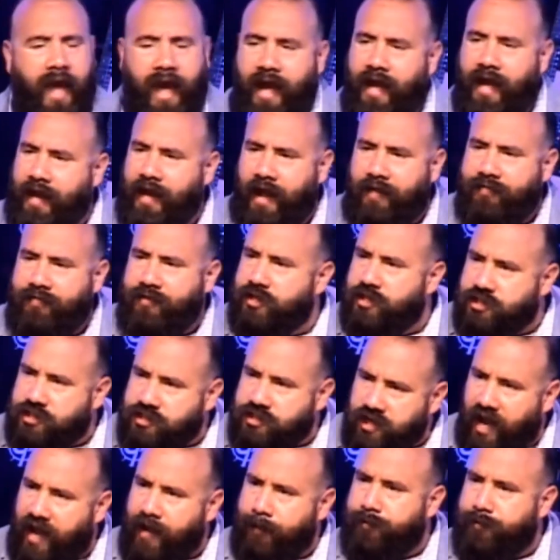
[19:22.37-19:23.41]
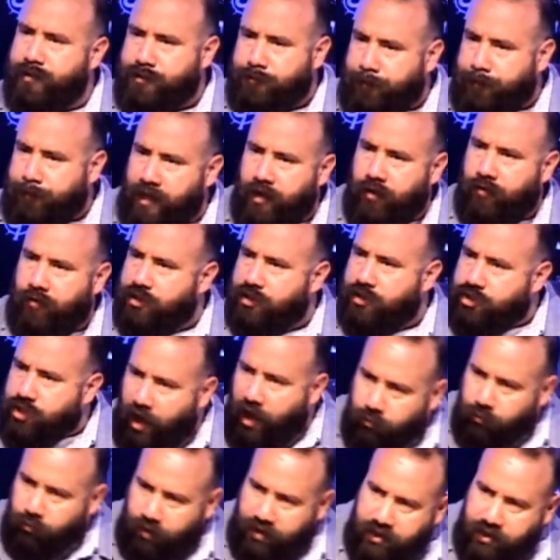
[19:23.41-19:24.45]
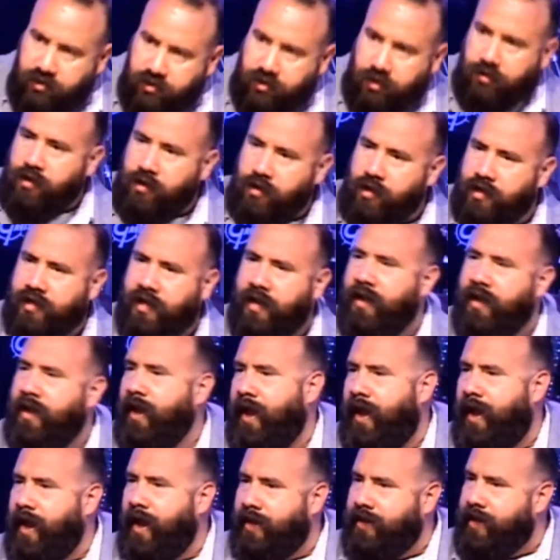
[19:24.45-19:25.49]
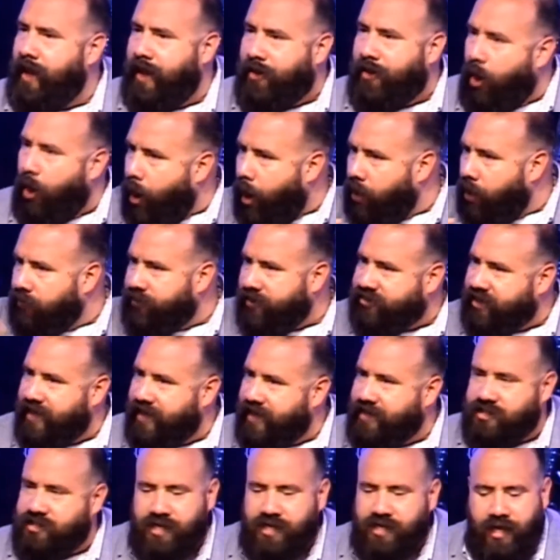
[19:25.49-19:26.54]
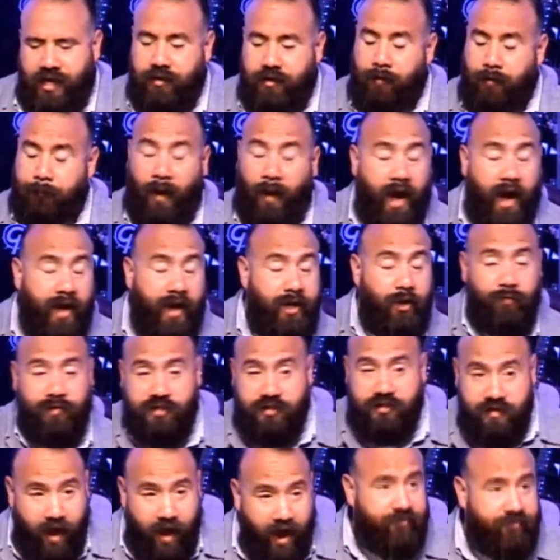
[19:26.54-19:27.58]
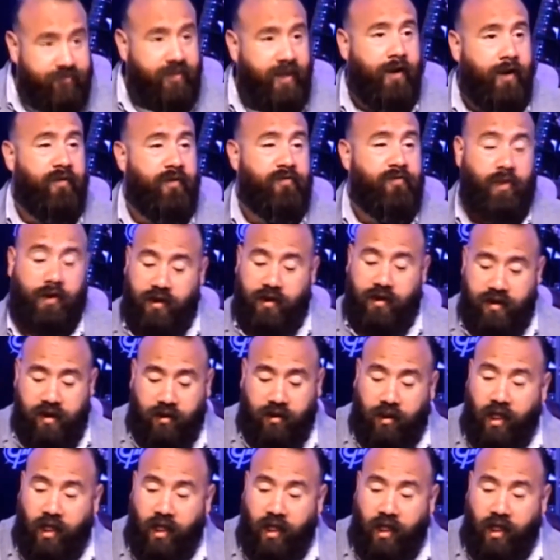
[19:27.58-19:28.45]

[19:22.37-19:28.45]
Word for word: and, and the disciples peter and john went in to look and, and, and all that they seen the body was not there the linen